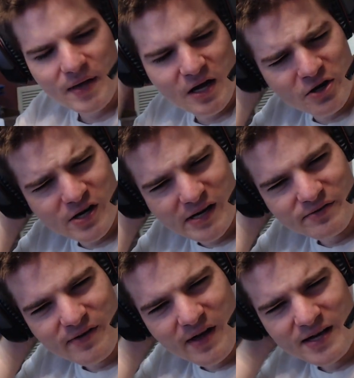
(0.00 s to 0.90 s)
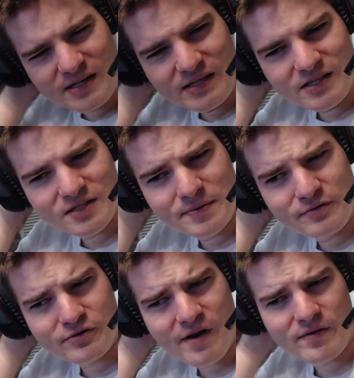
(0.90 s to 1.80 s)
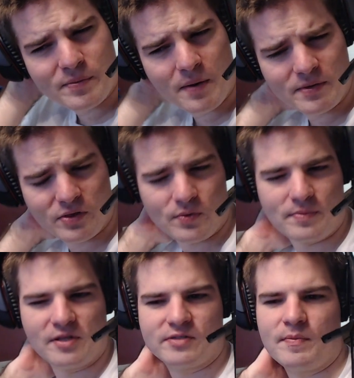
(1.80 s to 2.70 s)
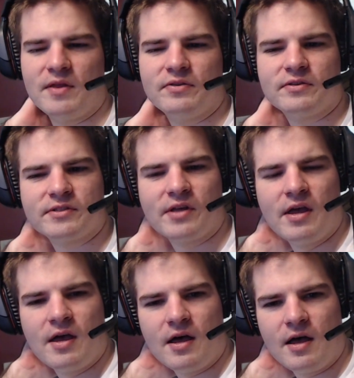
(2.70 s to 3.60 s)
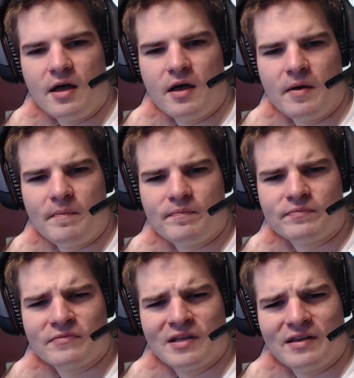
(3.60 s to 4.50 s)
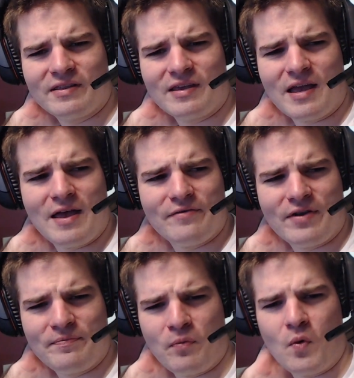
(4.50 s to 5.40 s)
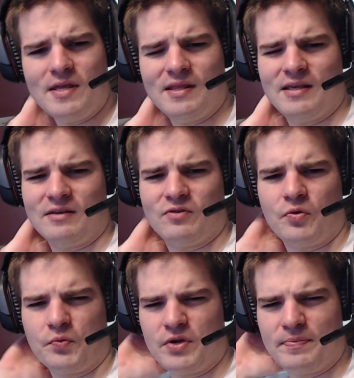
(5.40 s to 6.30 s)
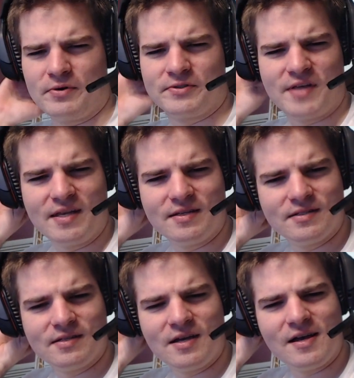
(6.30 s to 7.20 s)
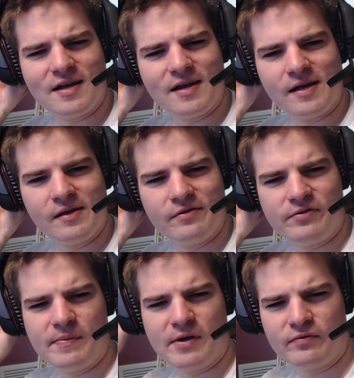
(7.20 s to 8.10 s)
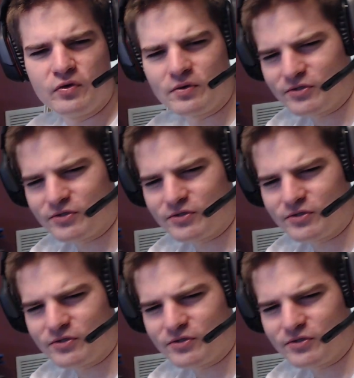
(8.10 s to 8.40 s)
cut finally. It's been forever, probably 3+ months. I think I have point like 3% female viewers. So you